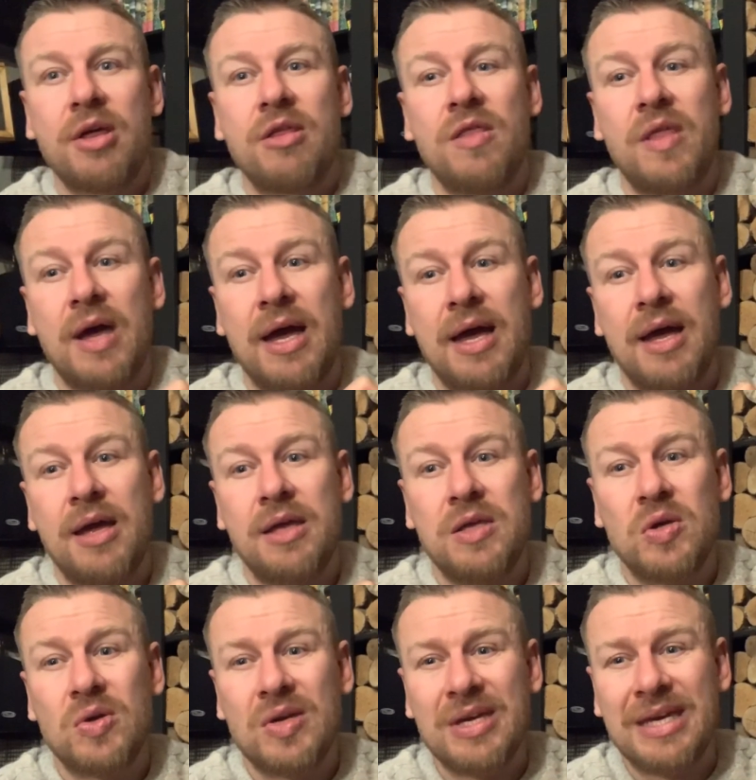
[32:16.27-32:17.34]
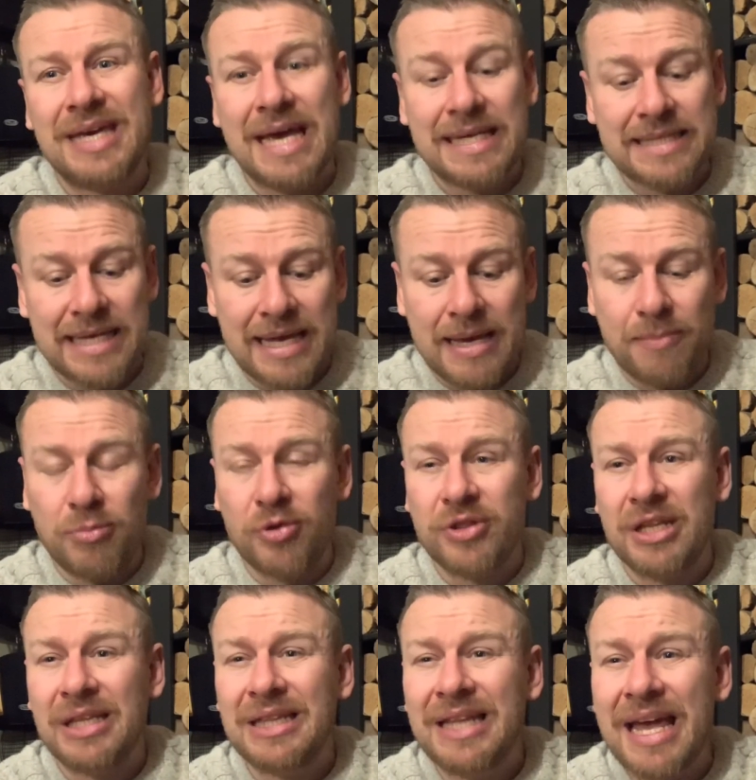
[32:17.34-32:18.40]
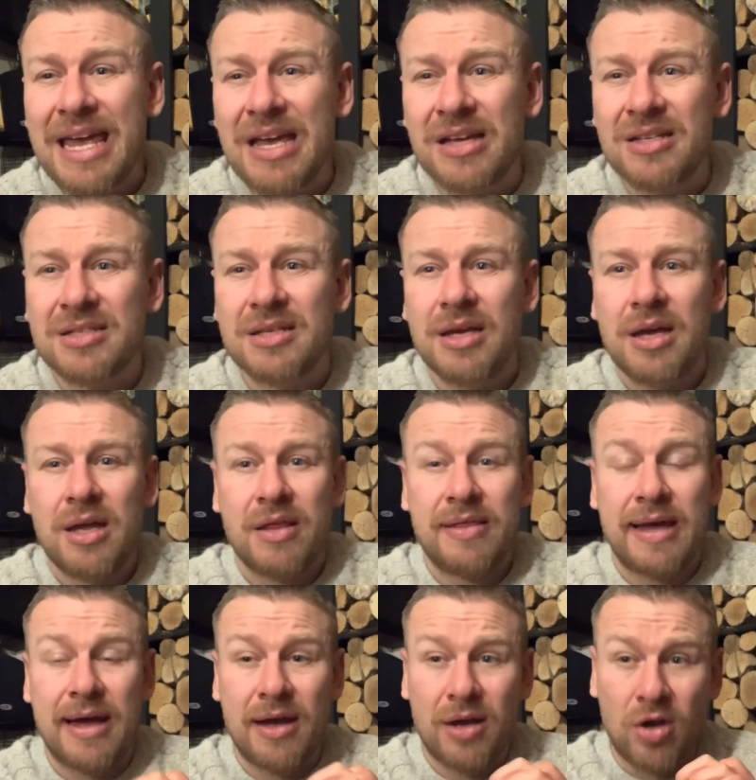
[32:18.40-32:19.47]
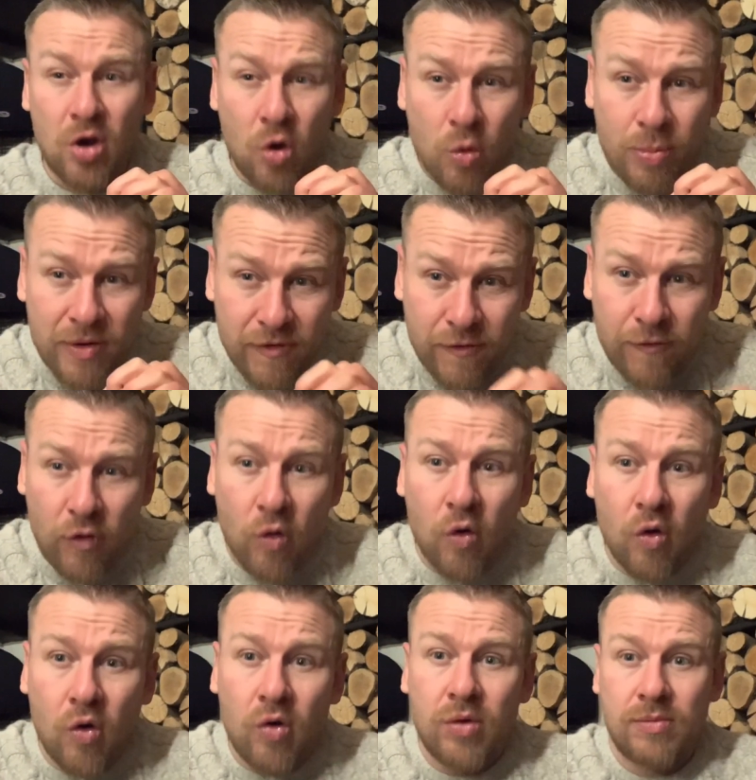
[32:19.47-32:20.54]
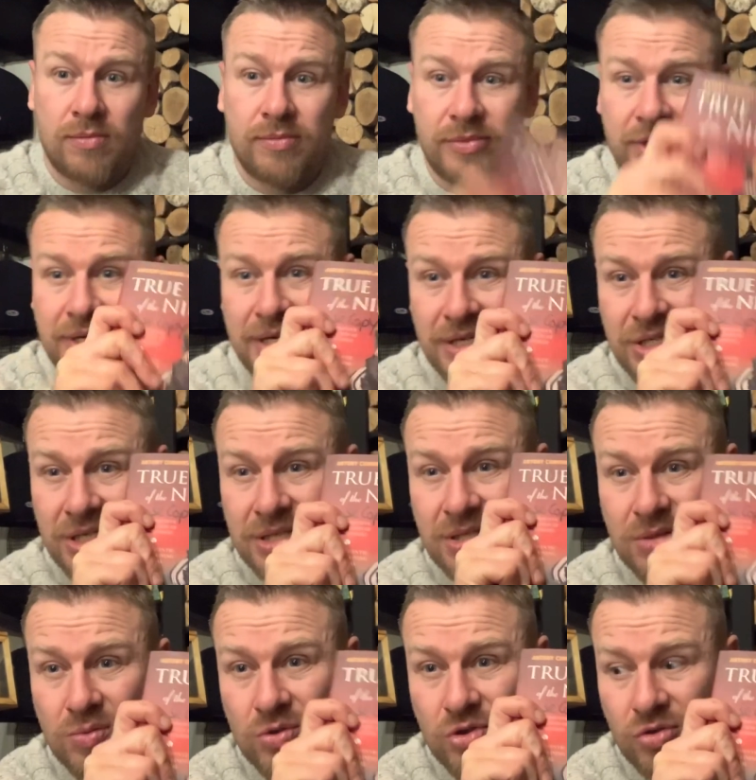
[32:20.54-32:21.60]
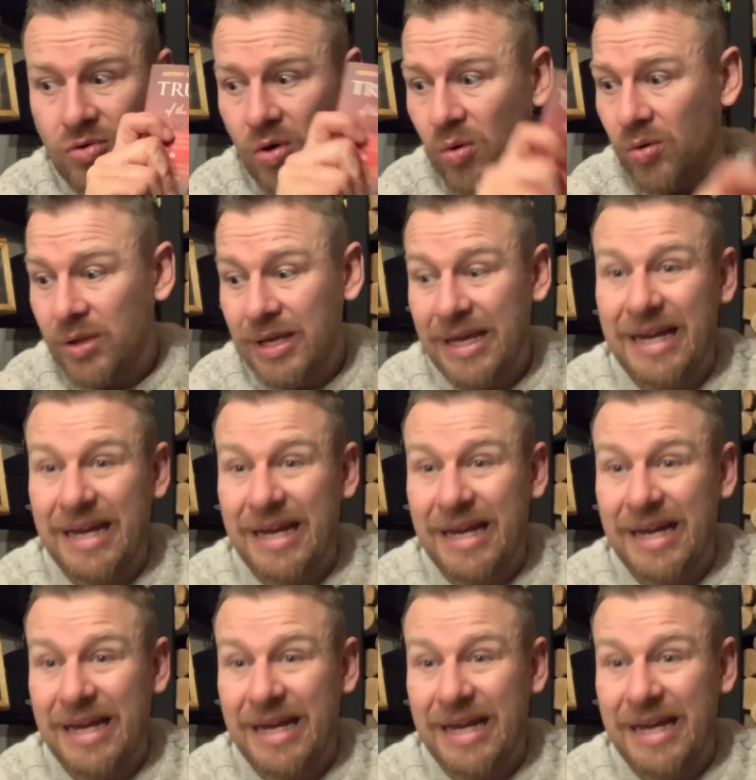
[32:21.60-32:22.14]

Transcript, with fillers: that you can guess at it, but the layers that go before the ninjutsu scroll,